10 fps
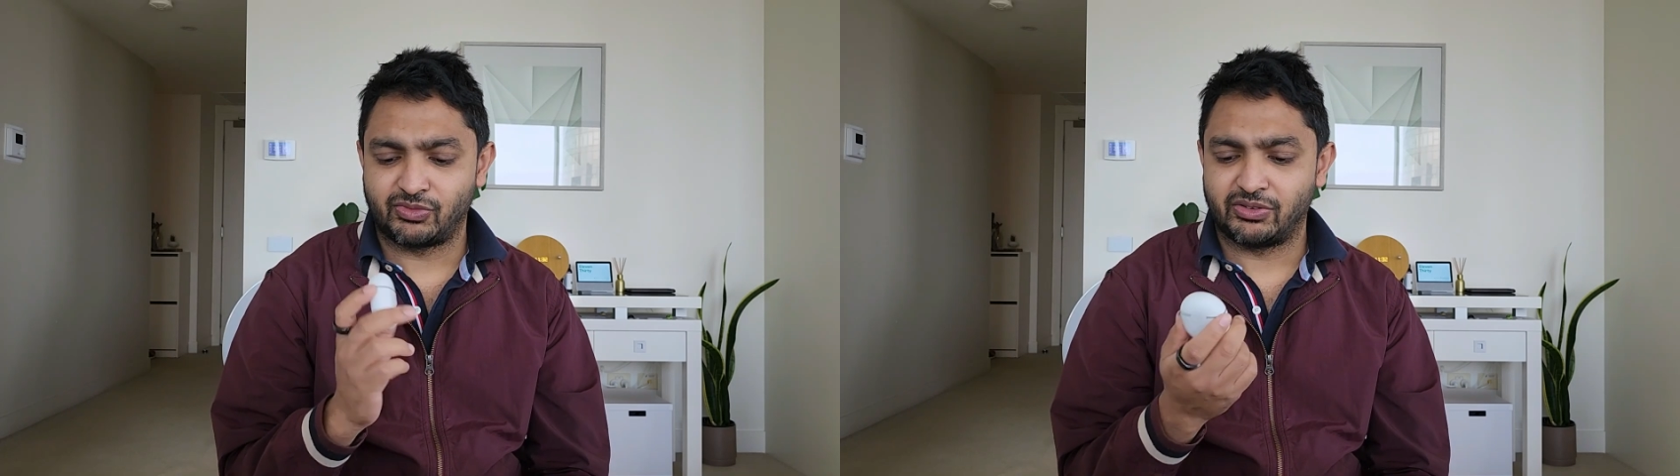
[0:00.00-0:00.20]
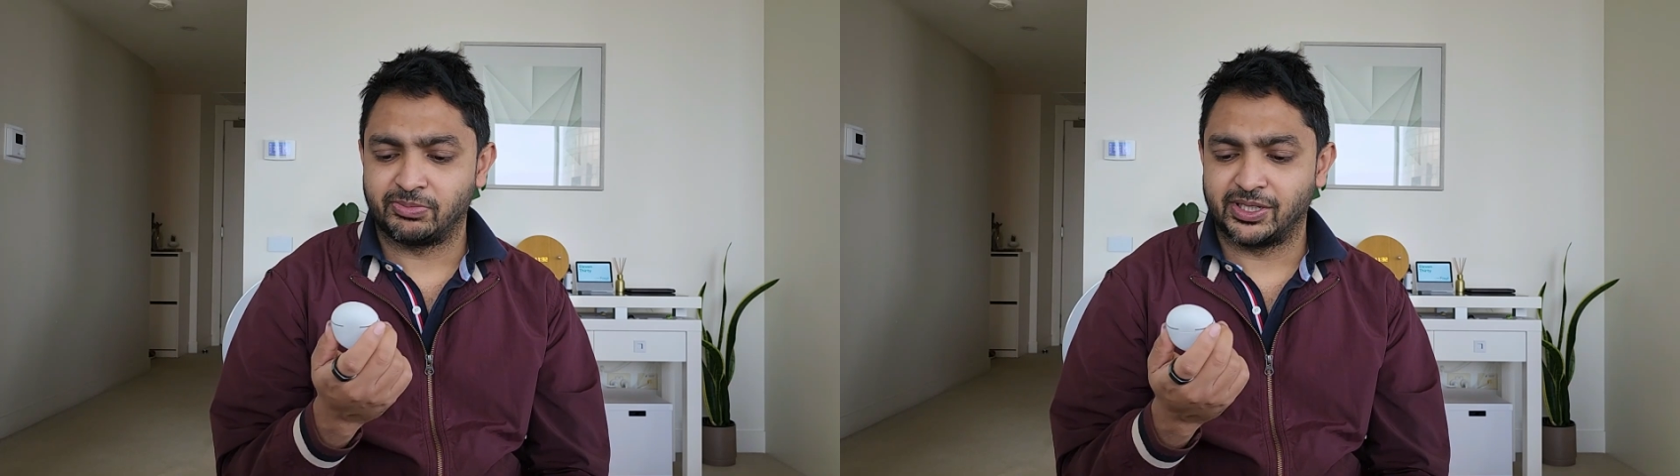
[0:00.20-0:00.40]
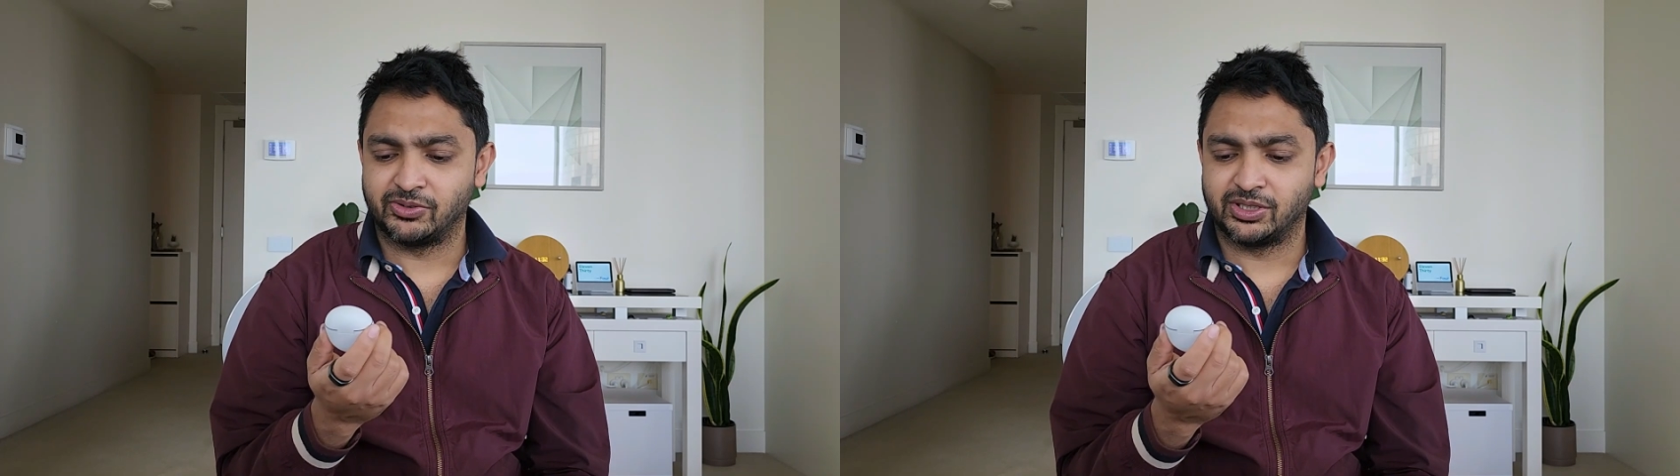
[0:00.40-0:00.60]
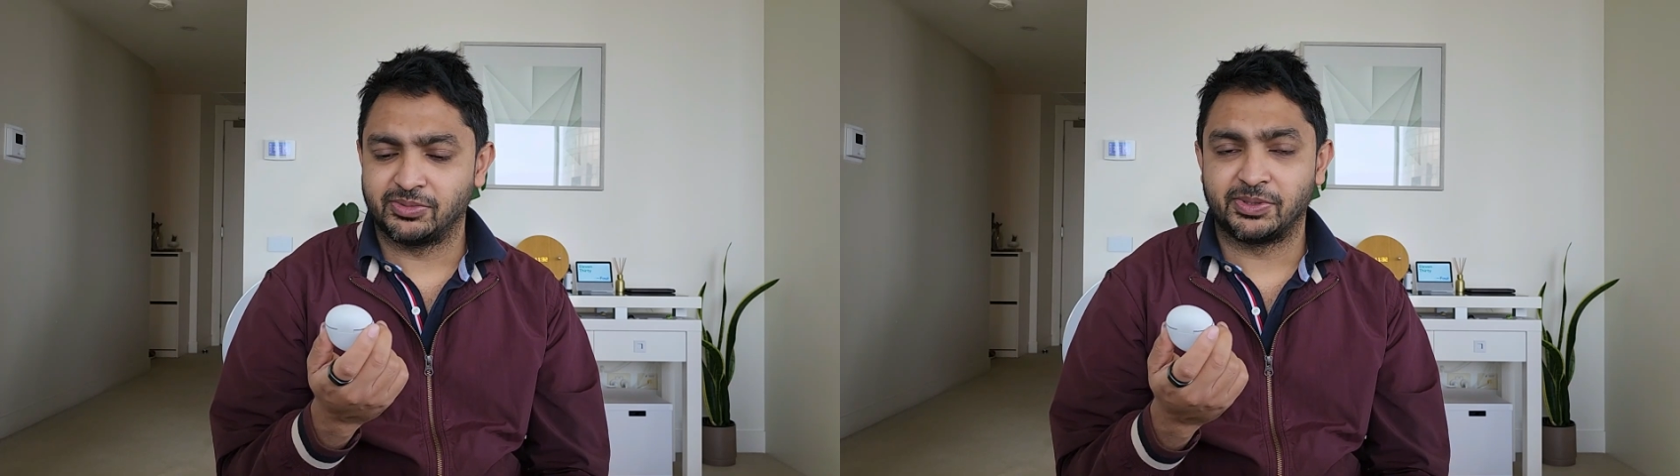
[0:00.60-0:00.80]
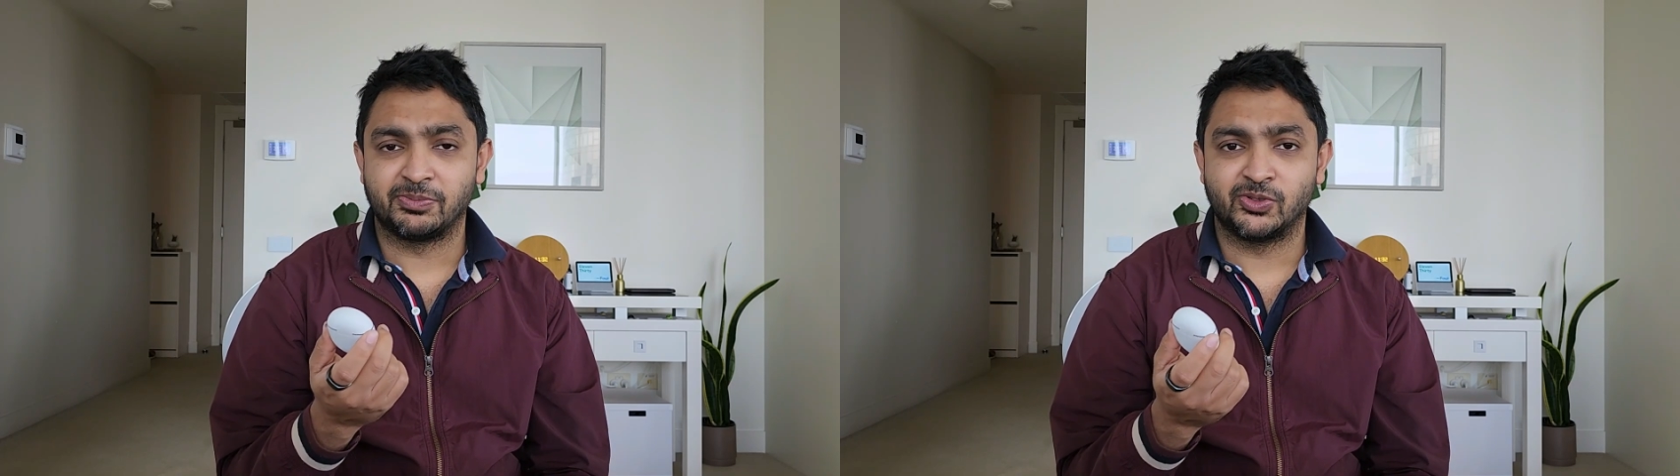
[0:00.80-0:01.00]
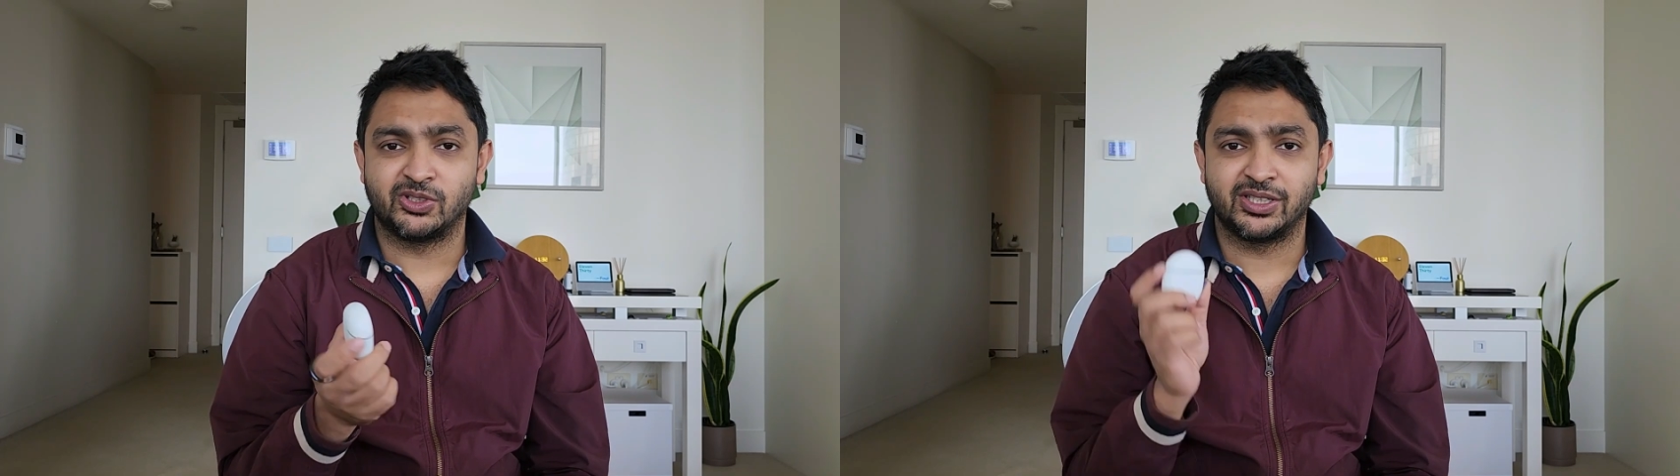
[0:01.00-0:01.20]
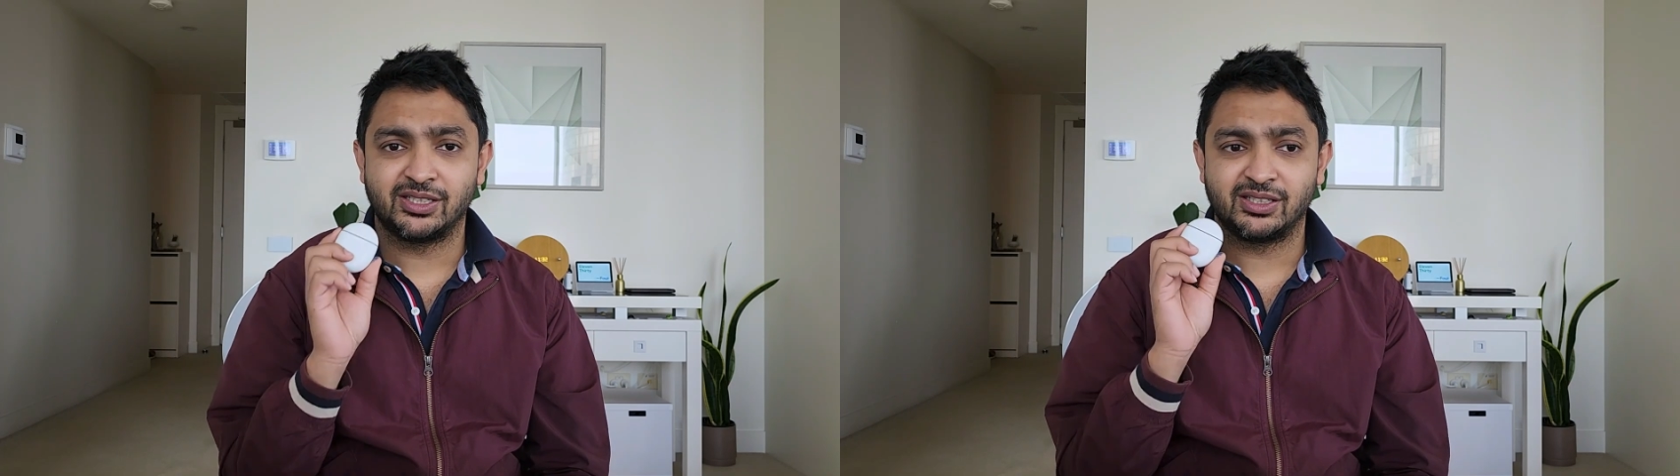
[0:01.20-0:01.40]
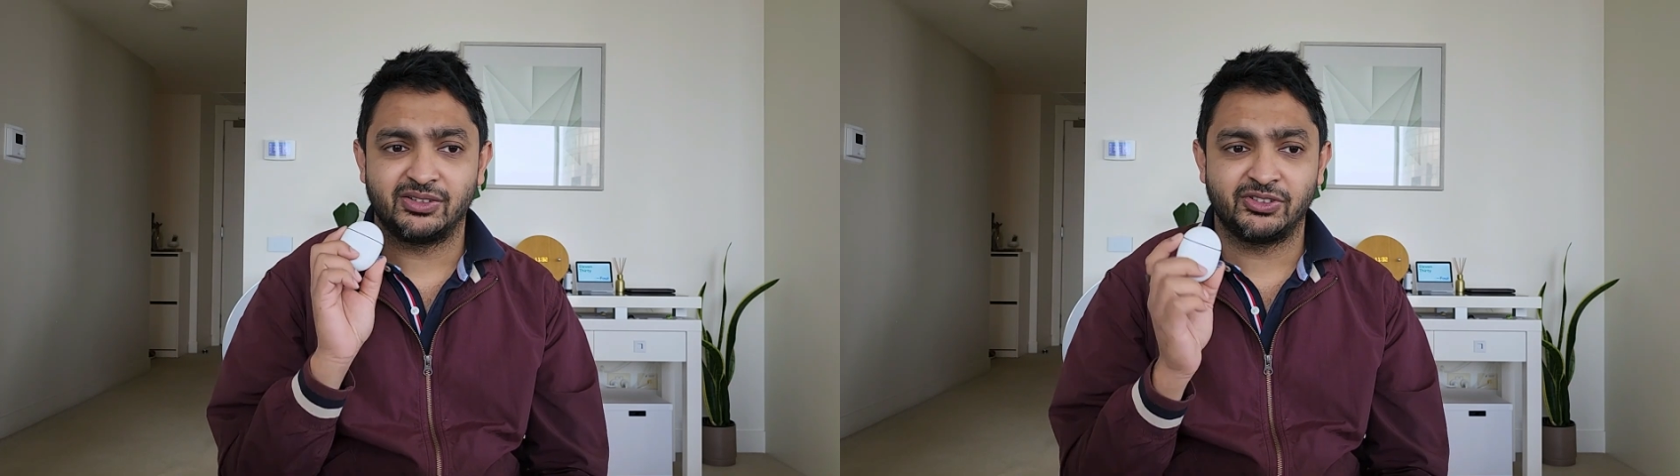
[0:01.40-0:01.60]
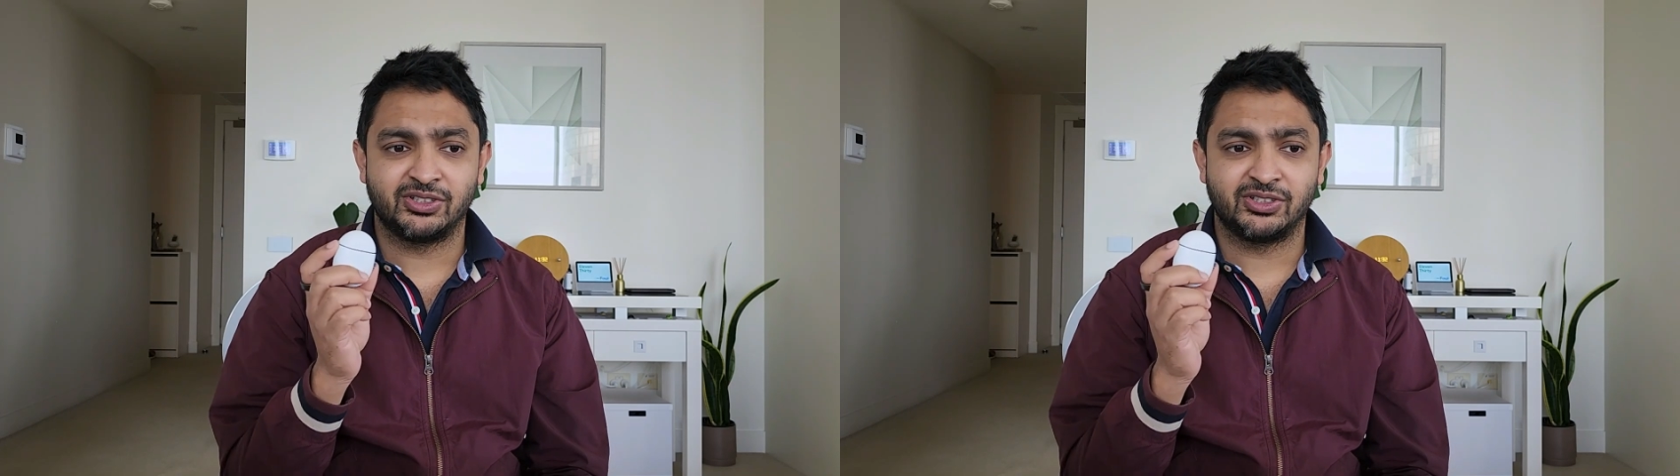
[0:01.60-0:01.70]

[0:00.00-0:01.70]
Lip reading: have a play with them a bit more and give